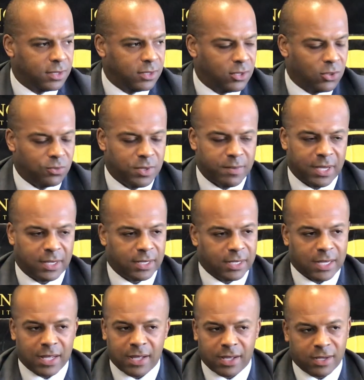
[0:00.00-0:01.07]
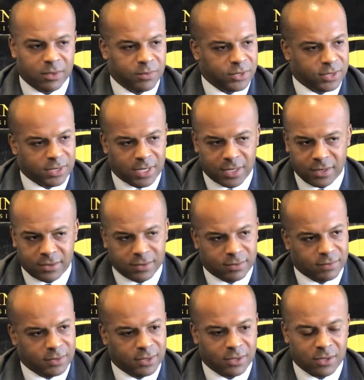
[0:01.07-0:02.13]
You know, we make a lot of mistakes,
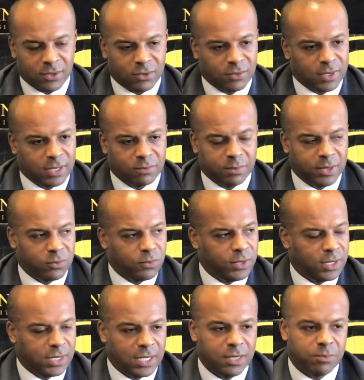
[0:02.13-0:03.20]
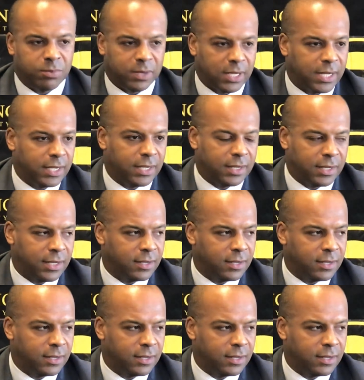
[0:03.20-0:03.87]
you know, but we keep playing.